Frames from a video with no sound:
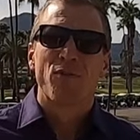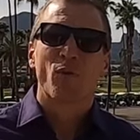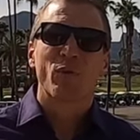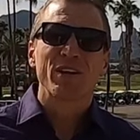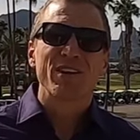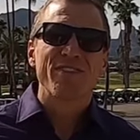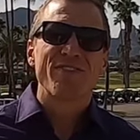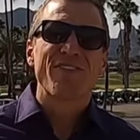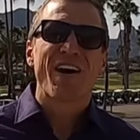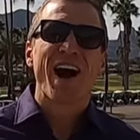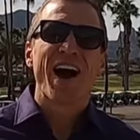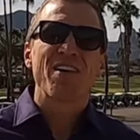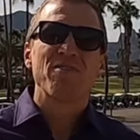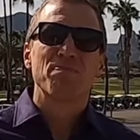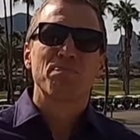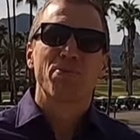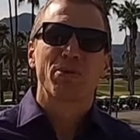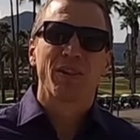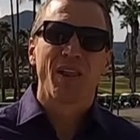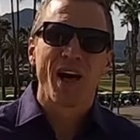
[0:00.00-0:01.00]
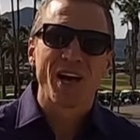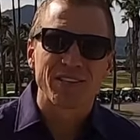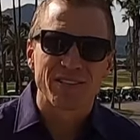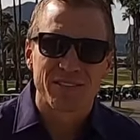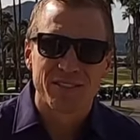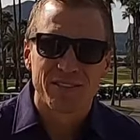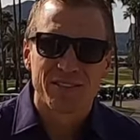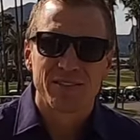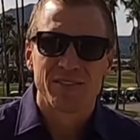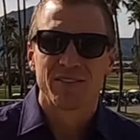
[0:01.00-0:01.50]
forty-five
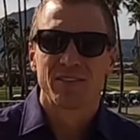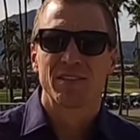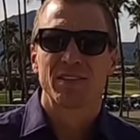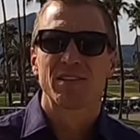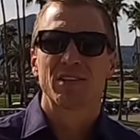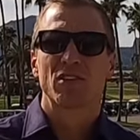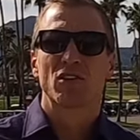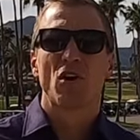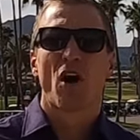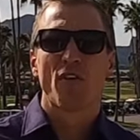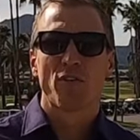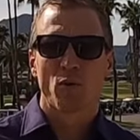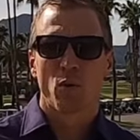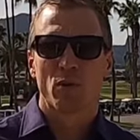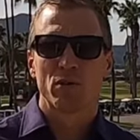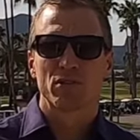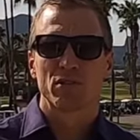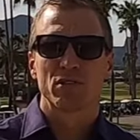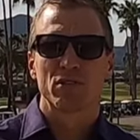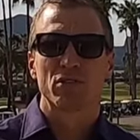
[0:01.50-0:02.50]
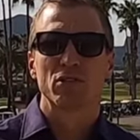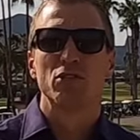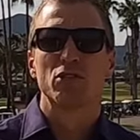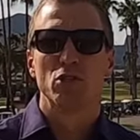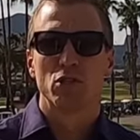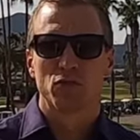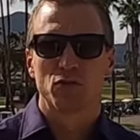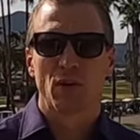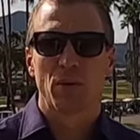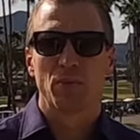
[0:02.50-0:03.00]
plus golf courses
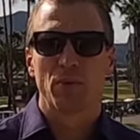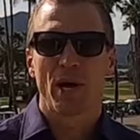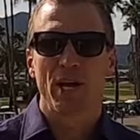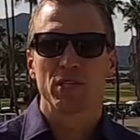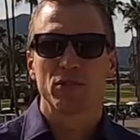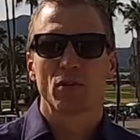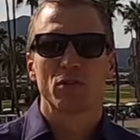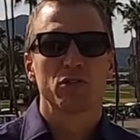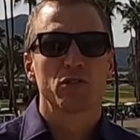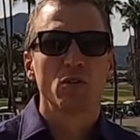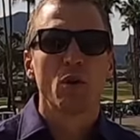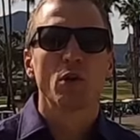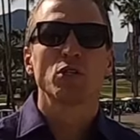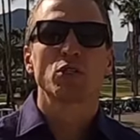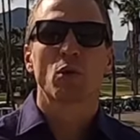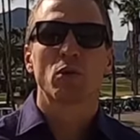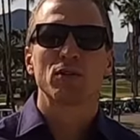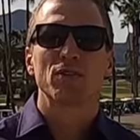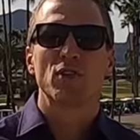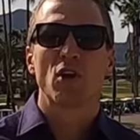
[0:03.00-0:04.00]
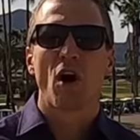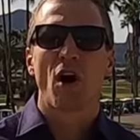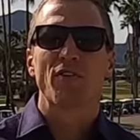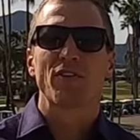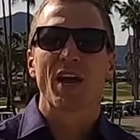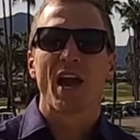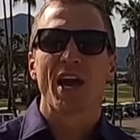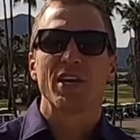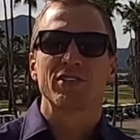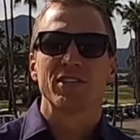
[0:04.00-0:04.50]
to choose from, right? So there's no shortage of
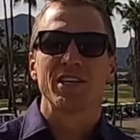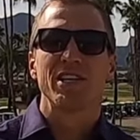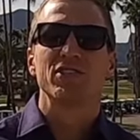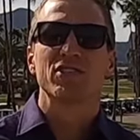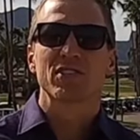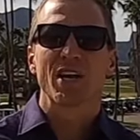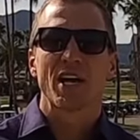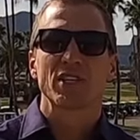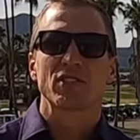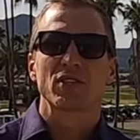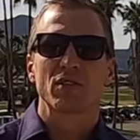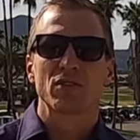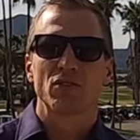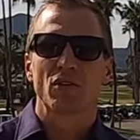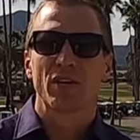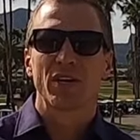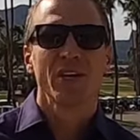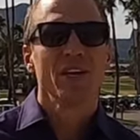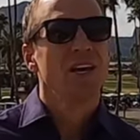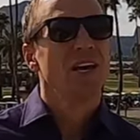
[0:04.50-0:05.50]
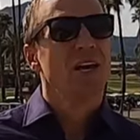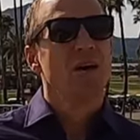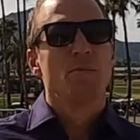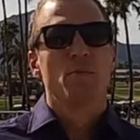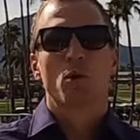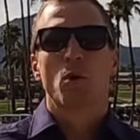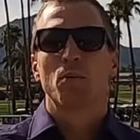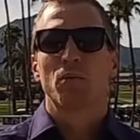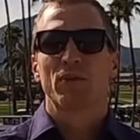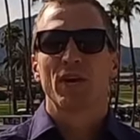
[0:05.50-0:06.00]
golf, guys, in Scottsdale, Arizona.
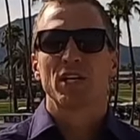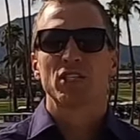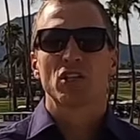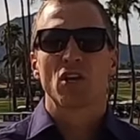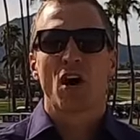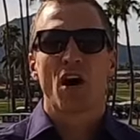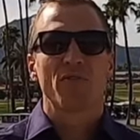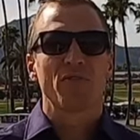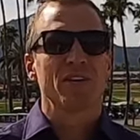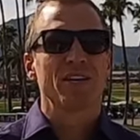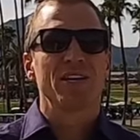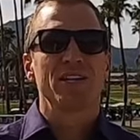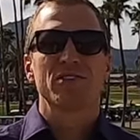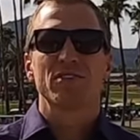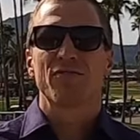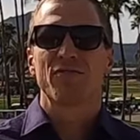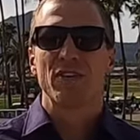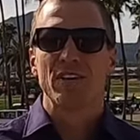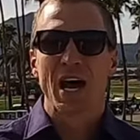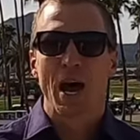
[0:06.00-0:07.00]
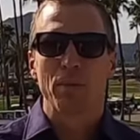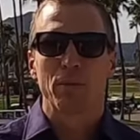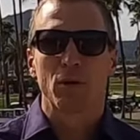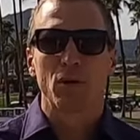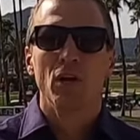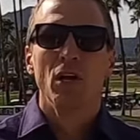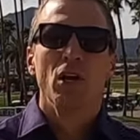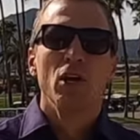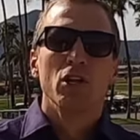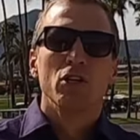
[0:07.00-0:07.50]
McCormick Ranch Golf is
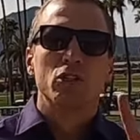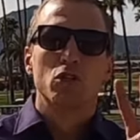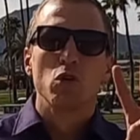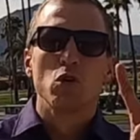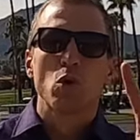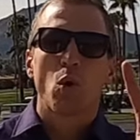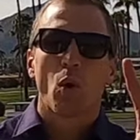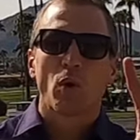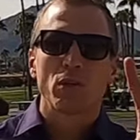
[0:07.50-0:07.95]
phenomenal. Two